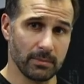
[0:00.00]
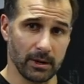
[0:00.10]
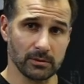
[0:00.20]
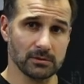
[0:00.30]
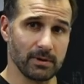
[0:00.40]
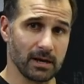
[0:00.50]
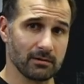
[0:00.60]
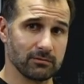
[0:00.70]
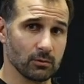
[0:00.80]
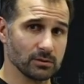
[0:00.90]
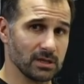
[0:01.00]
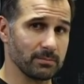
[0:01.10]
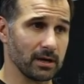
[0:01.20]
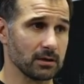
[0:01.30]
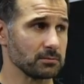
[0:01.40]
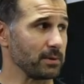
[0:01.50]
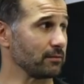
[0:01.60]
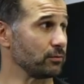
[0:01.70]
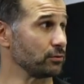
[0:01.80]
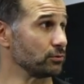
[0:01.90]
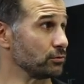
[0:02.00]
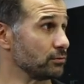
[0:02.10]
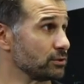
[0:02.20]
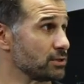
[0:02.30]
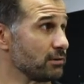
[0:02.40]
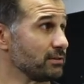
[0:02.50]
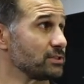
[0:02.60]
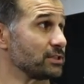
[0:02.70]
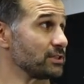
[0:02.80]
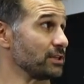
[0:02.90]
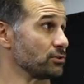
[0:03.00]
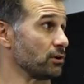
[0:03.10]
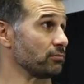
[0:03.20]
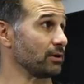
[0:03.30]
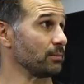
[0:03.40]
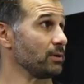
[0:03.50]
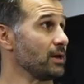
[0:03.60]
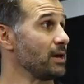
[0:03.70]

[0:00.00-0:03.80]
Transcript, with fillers: backwards back, forwards there, backwards back for your shuttle runs just to get your heart rate up.